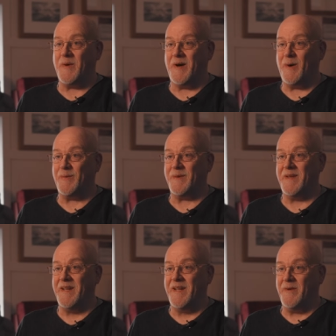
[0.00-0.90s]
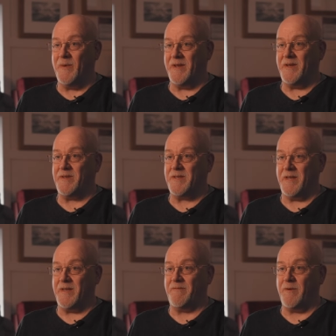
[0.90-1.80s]
quite often, where you'd
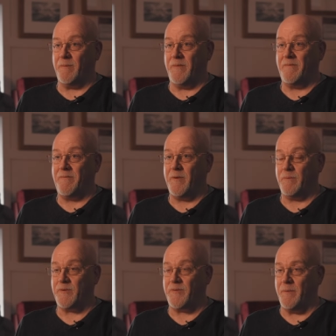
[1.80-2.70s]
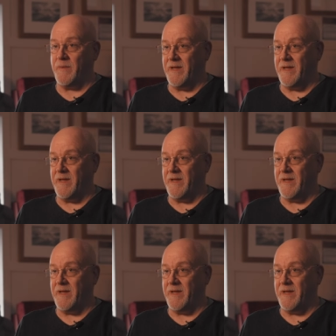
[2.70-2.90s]
see films from